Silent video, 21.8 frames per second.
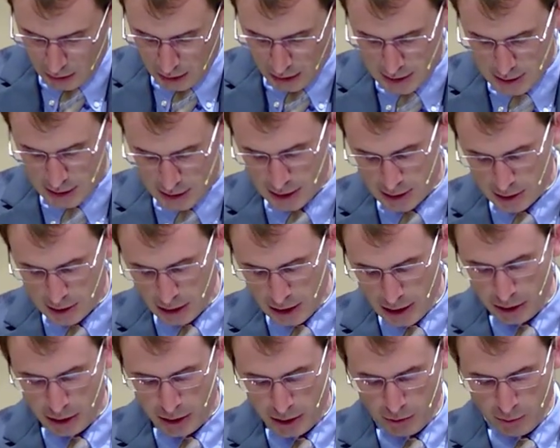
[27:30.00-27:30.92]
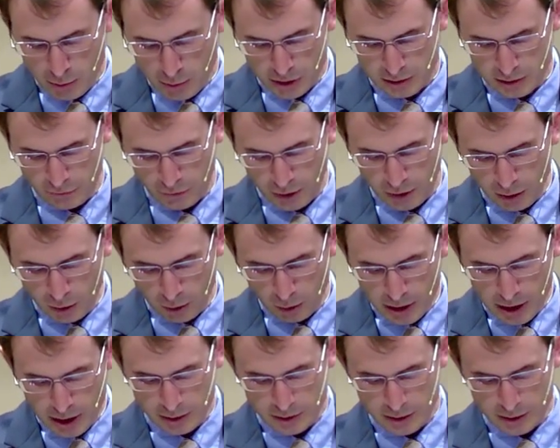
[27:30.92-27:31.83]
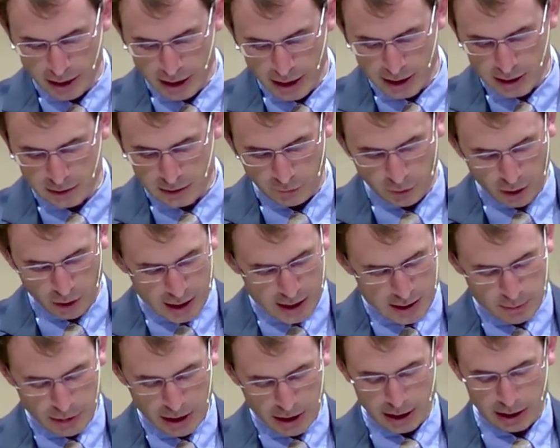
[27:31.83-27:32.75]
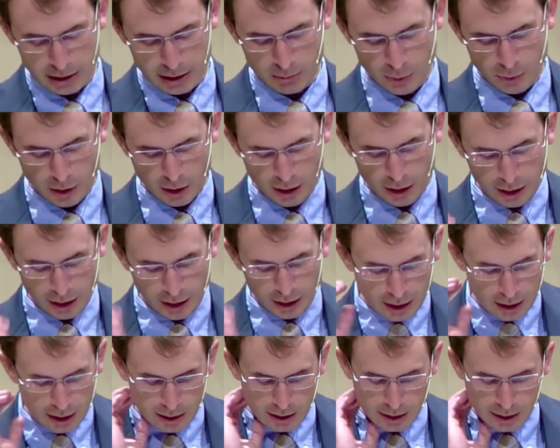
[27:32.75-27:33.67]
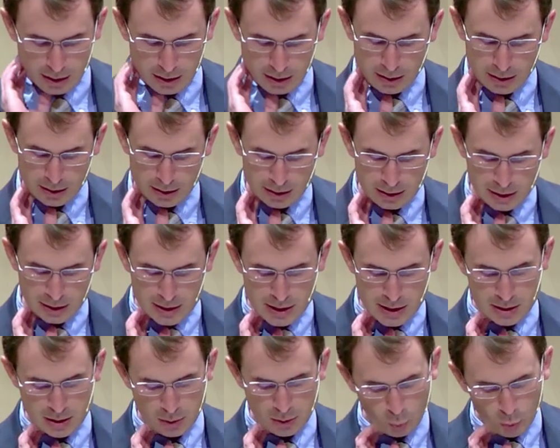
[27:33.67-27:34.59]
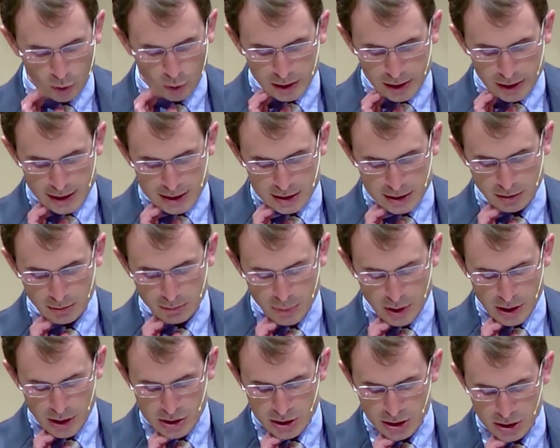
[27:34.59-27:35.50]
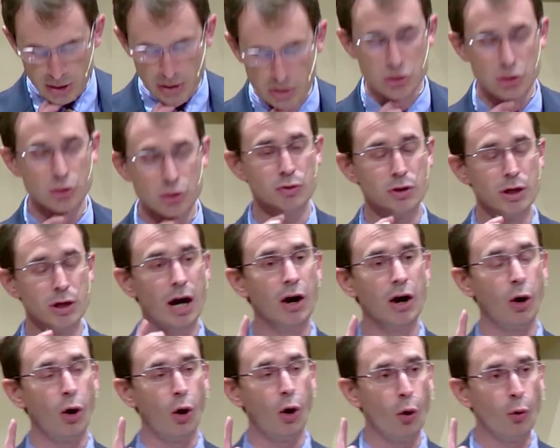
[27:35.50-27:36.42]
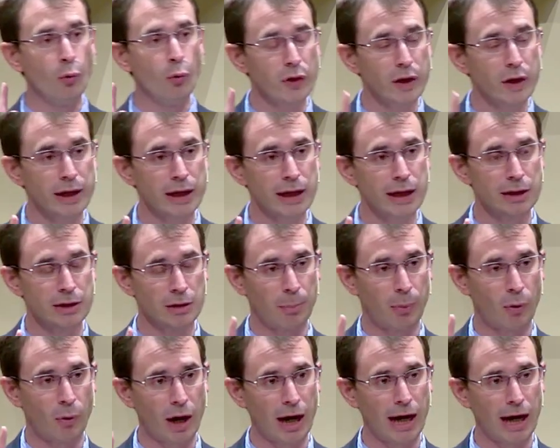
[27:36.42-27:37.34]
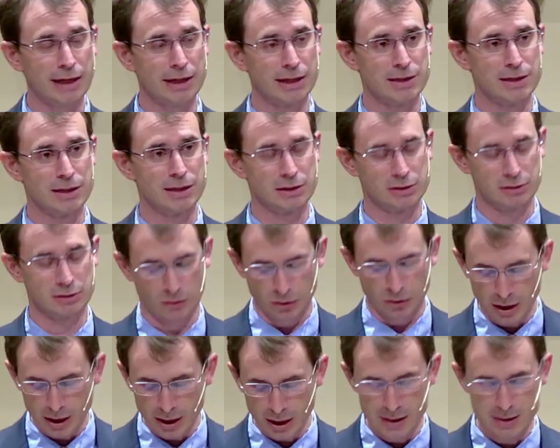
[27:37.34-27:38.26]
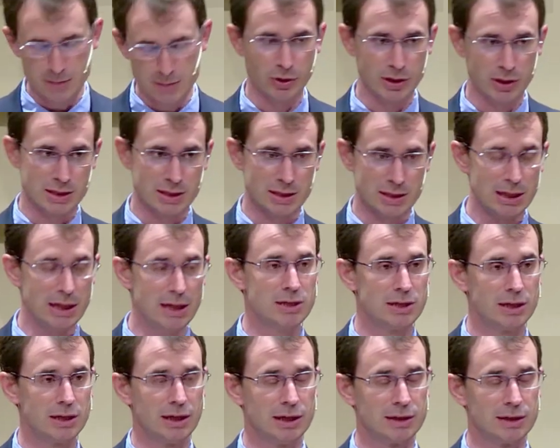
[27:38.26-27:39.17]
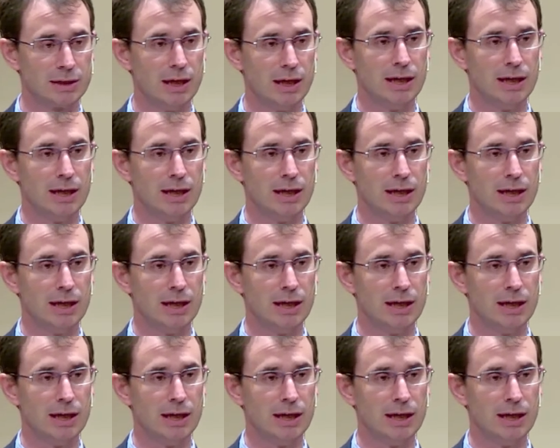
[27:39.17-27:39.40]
He says later, You must follow me, or the next phrase back in Mark 8. This is a willing submission to not only the practices of Christ, but his teachings.